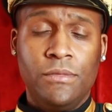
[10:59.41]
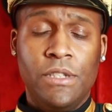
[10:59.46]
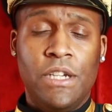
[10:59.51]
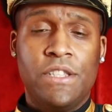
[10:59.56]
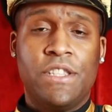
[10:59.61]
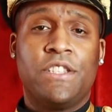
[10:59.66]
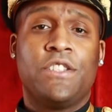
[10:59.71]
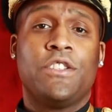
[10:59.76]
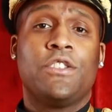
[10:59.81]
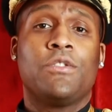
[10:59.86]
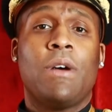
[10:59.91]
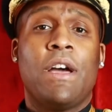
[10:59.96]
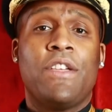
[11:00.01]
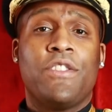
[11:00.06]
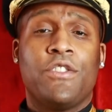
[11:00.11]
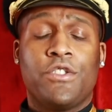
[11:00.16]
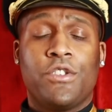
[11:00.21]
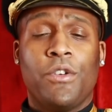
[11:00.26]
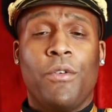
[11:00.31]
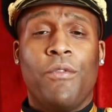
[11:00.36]
This is why
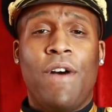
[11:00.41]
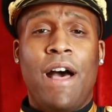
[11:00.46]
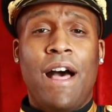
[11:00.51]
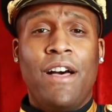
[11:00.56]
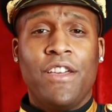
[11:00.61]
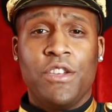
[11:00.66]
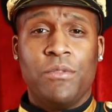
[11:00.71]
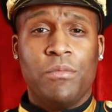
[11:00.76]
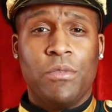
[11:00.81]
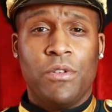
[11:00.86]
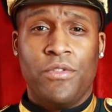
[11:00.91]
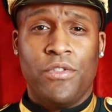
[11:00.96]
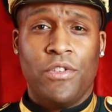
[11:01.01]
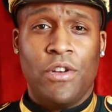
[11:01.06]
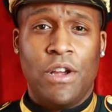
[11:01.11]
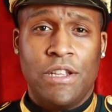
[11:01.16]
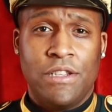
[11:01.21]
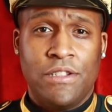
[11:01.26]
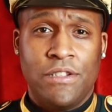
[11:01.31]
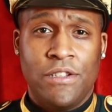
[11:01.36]
they're so valuable
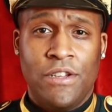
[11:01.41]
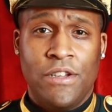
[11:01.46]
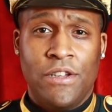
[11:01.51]
for us.